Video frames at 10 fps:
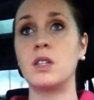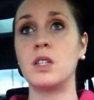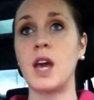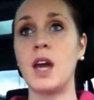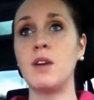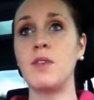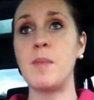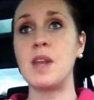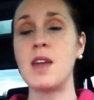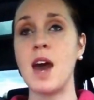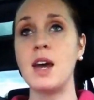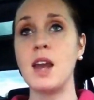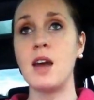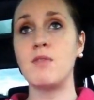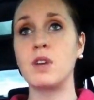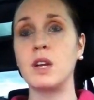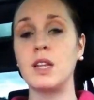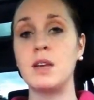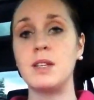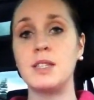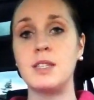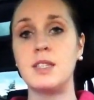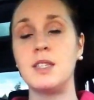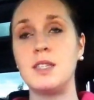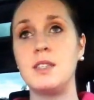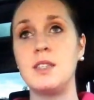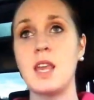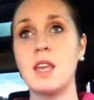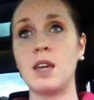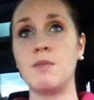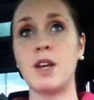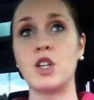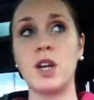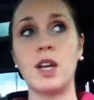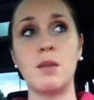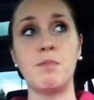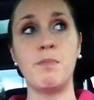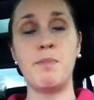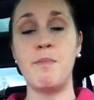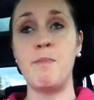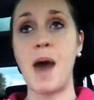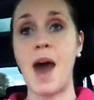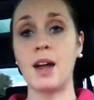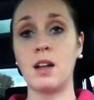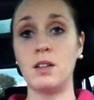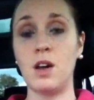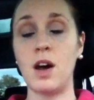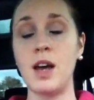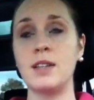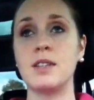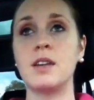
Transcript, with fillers: to kind of remedy that, I've really taken my training back a lot.